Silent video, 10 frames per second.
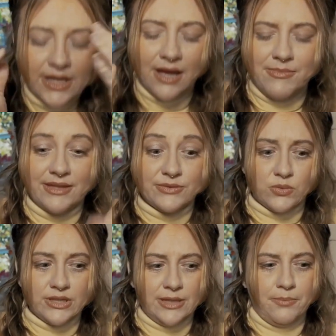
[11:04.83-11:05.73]
it's
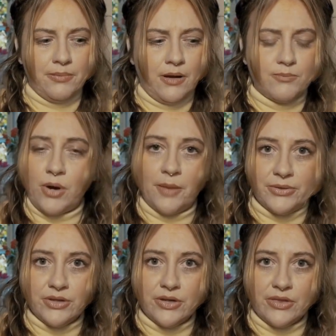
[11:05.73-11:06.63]
really
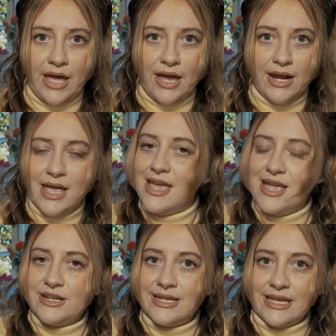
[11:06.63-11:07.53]
popular that
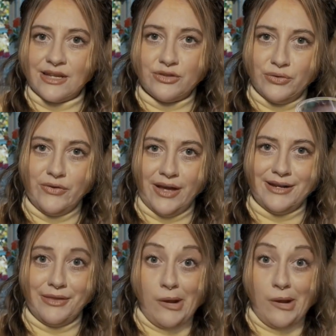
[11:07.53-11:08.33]
to get Glühwein and